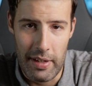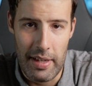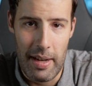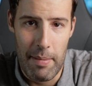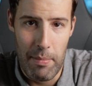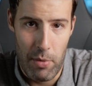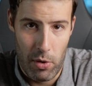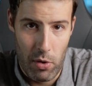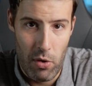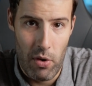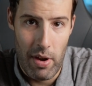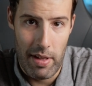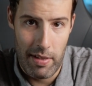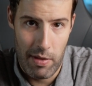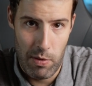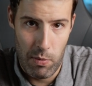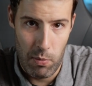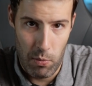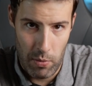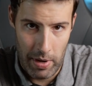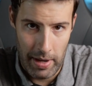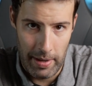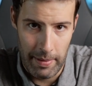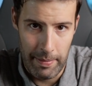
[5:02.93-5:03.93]
the Democrats
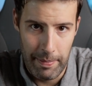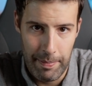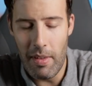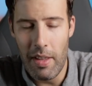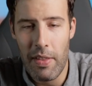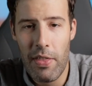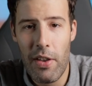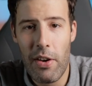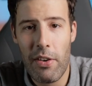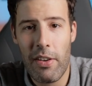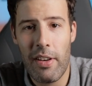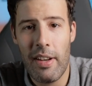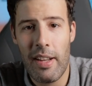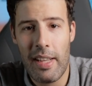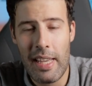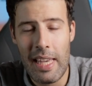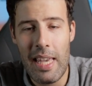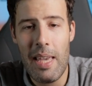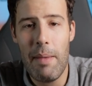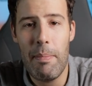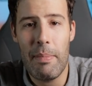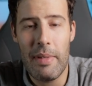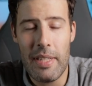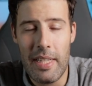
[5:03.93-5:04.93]
win. They're going to
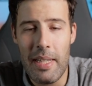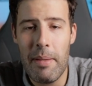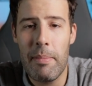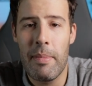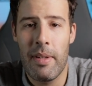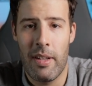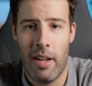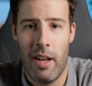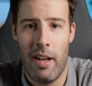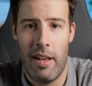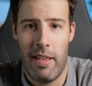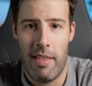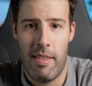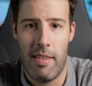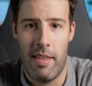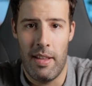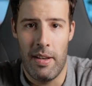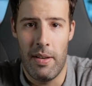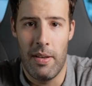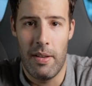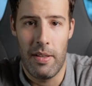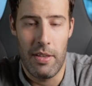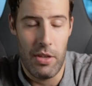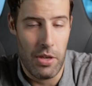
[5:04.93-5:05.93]
keep
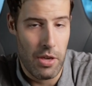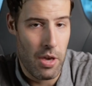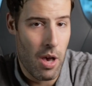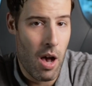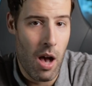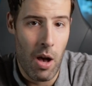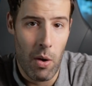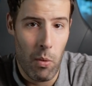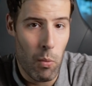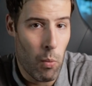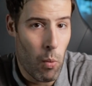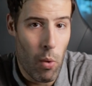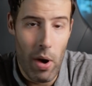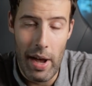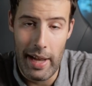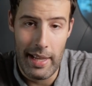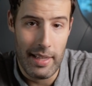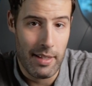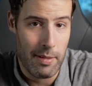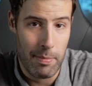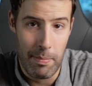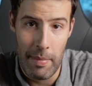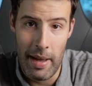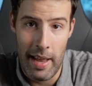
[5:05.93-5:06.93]
demonizing young
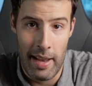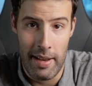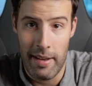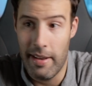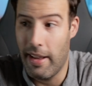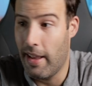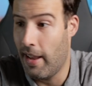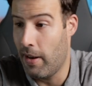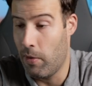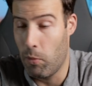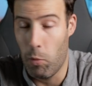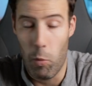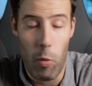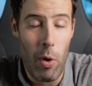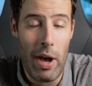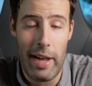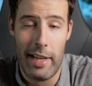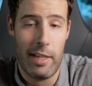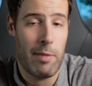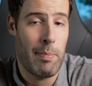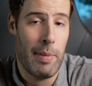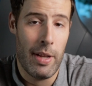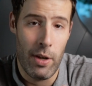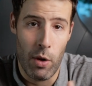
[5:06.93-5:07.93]
white men and
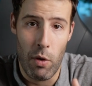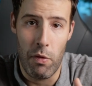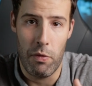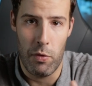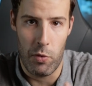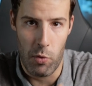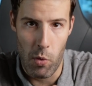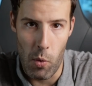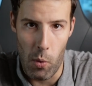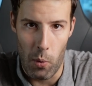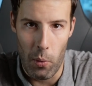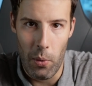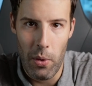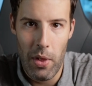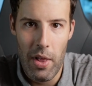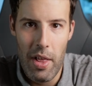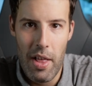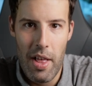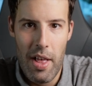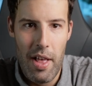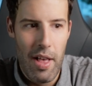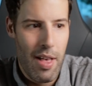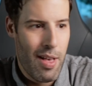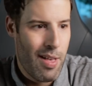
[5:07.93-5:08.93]
white men overall.
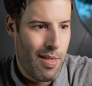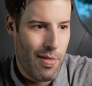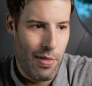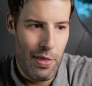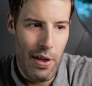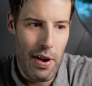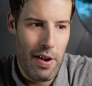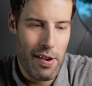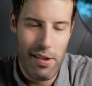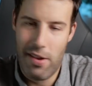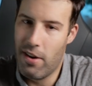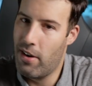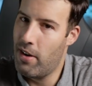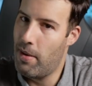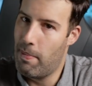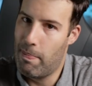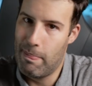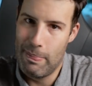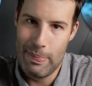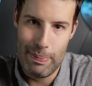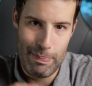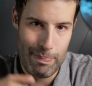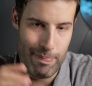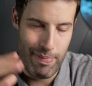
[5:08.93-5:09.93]
They're going to
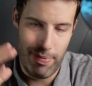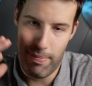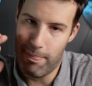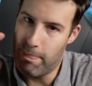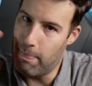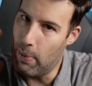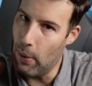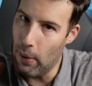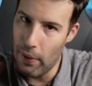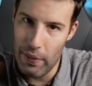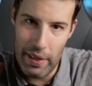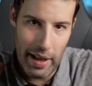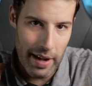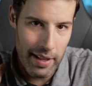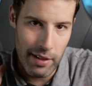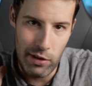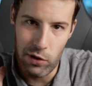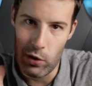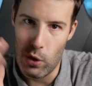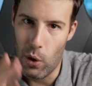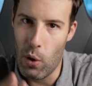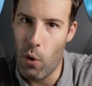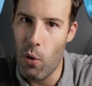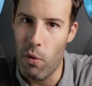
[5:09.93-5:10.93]
put that
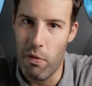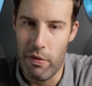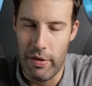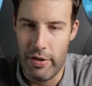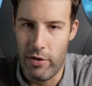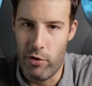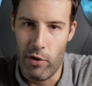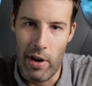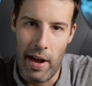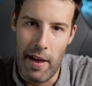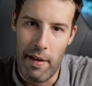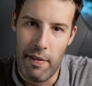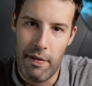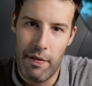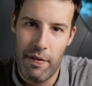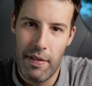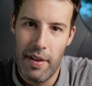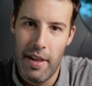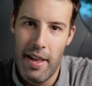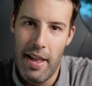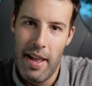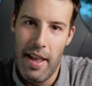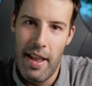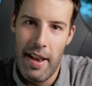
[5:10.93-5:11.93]
into overdrive.
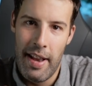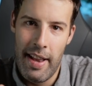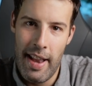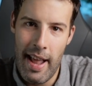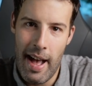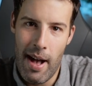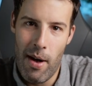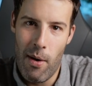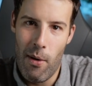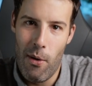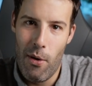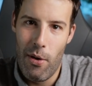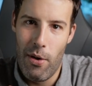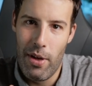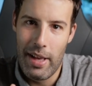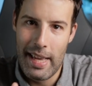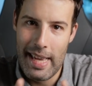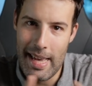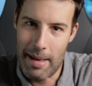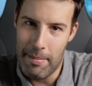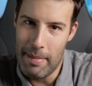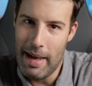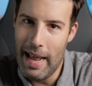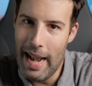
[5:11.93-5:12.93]
Now,
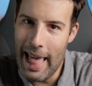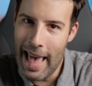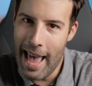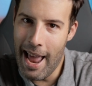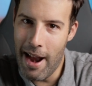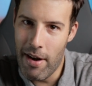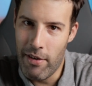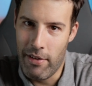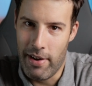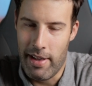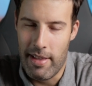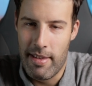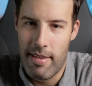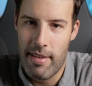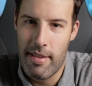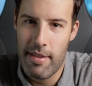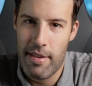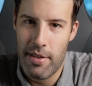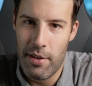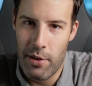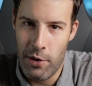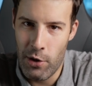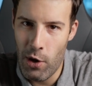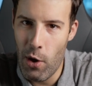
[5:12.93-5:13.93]
Kamala
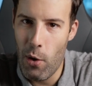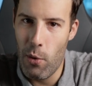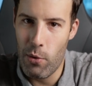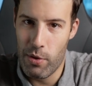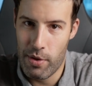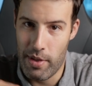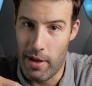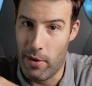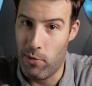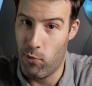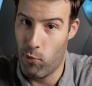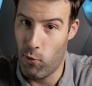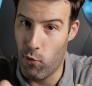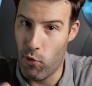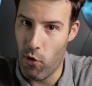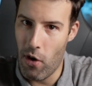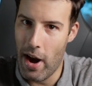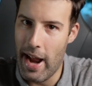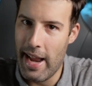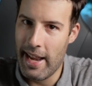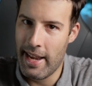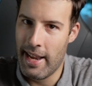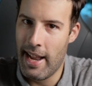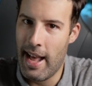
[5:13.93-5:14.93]
Harris knows that
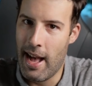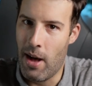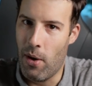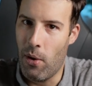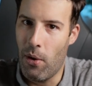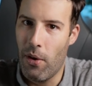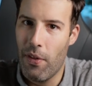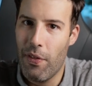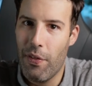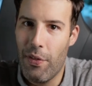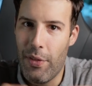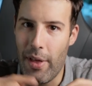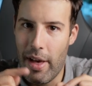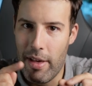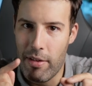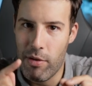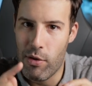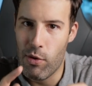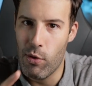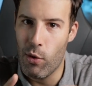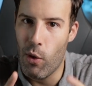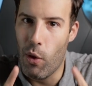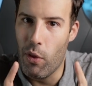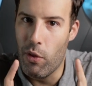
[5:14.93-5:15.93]
right now
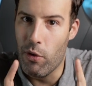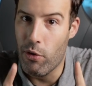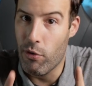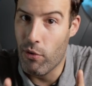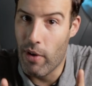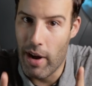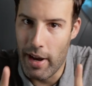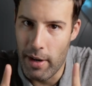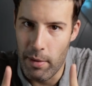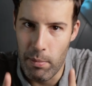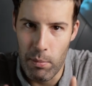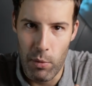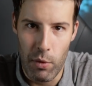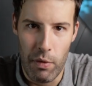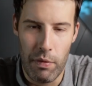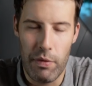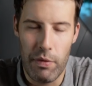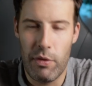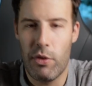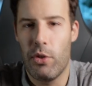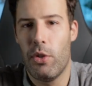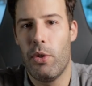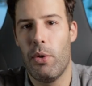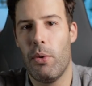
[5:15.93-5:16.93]
that's not the right move
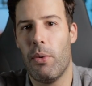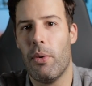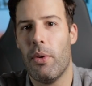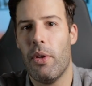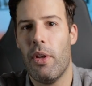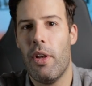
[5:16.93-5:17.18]
to do.